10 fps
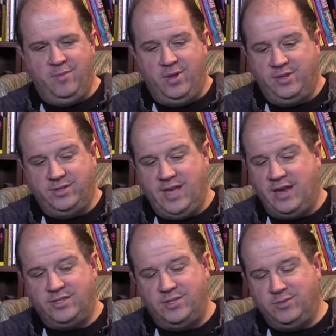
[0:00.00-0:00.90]
but it
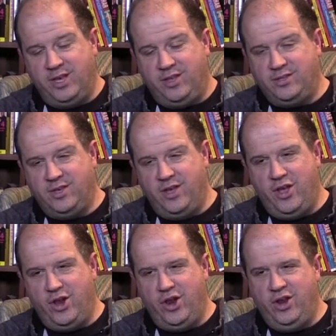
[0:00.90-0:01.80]
just seems like there's
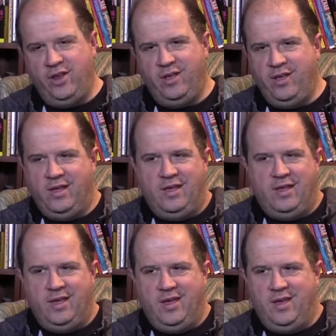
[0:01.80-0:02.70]

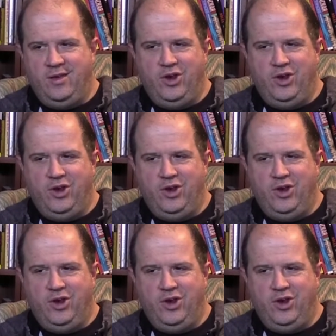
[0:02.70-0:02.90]
a